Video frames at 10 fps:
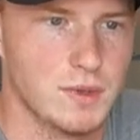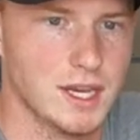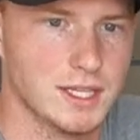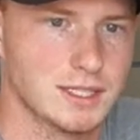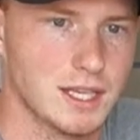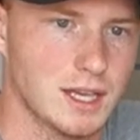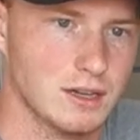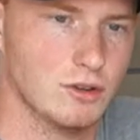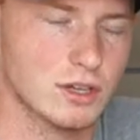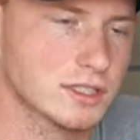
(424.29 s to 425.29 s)
minutes
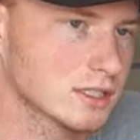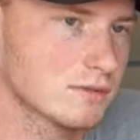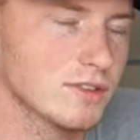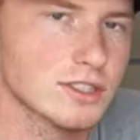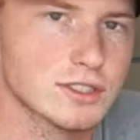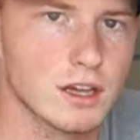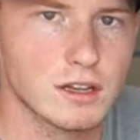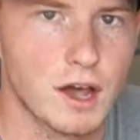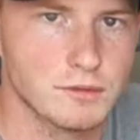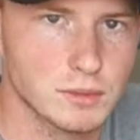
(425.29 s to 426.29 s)
and or it just feels
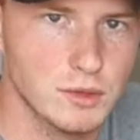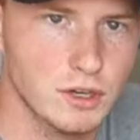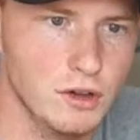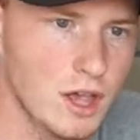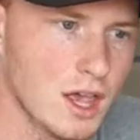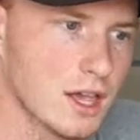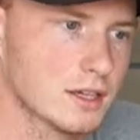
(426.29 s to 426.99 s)
uncomfortable,